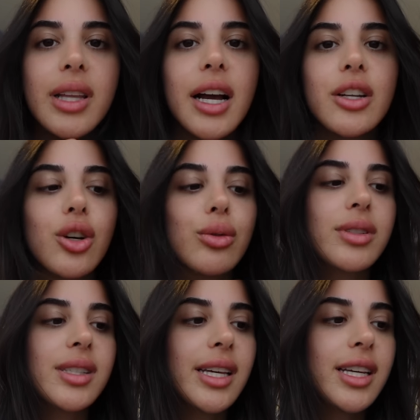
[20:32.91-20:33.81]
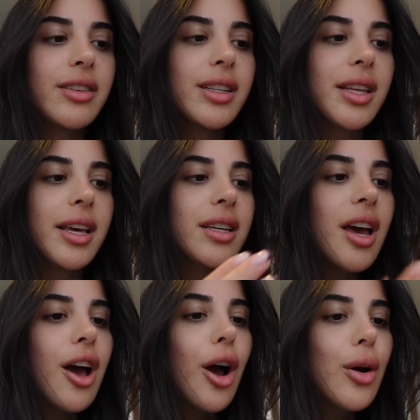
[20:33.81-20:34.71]
Like, I don't sit here and think,
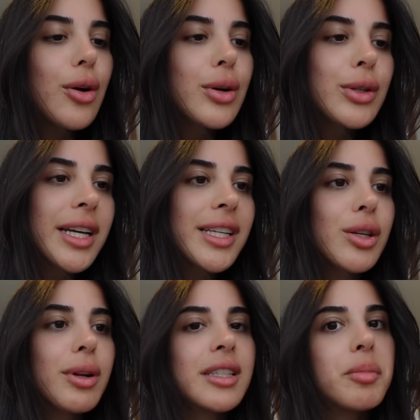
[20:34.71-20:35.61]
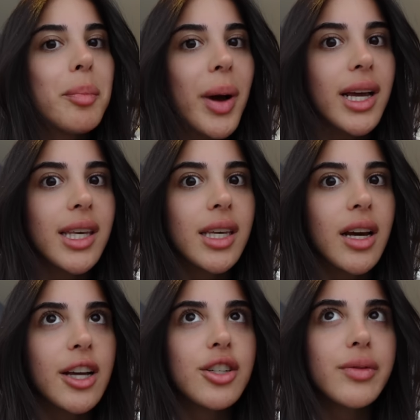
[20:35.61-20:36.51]
oh, like, it's so nice to be back
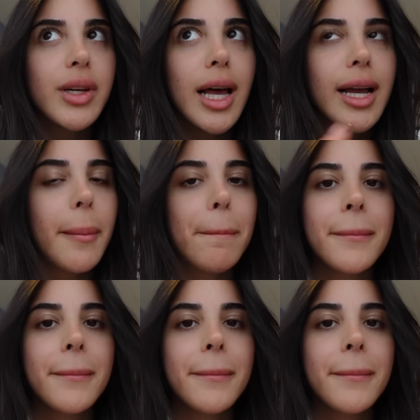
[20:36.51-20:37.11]
here. I just feel like,